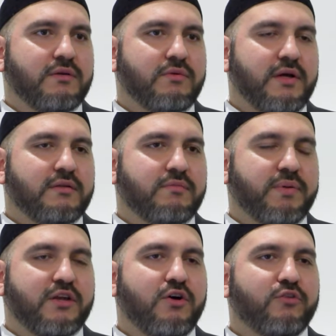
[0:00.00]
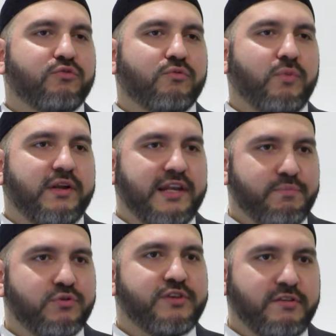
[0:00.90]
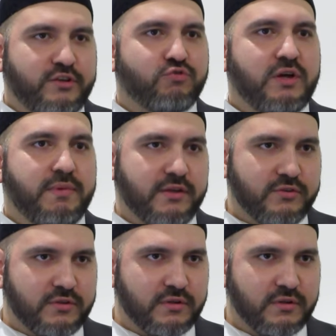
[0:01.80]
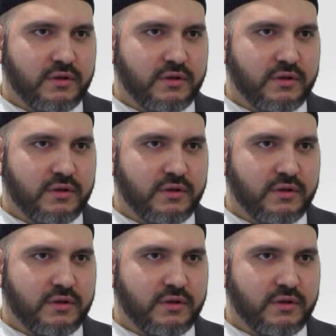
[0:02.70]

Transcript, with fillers: Right? Because when liberal says extremist,